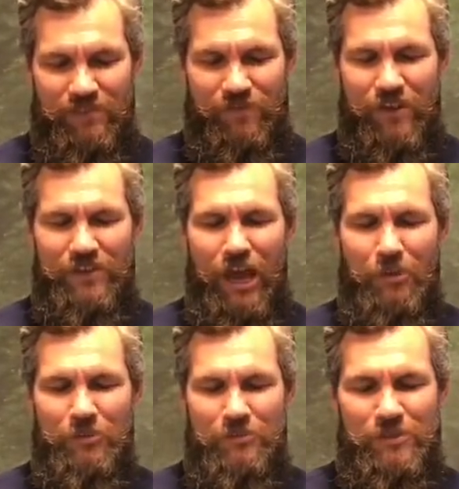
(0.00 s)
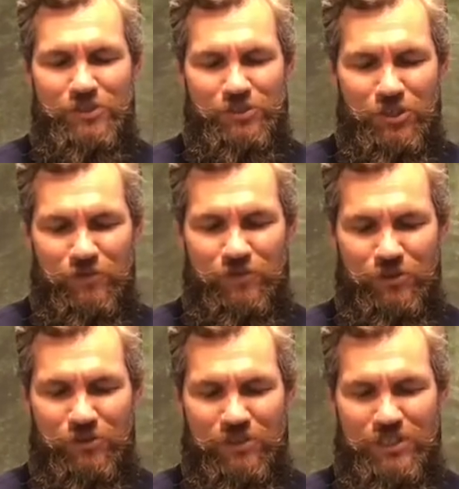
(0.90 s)
Father, help them to serve
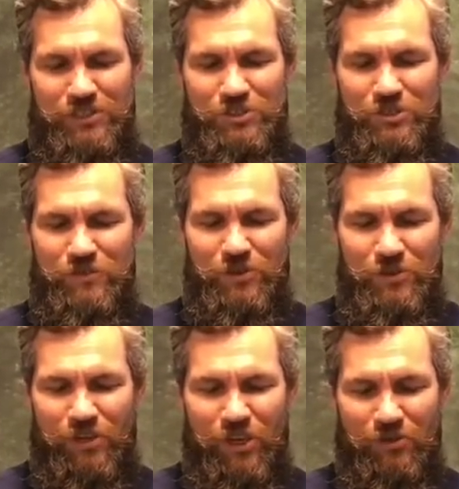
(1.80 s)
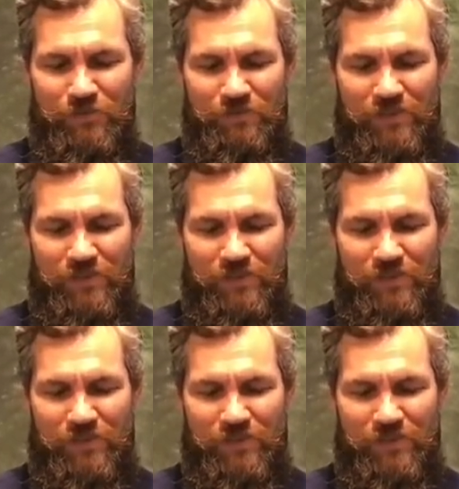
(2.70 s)
you and to serve you alone.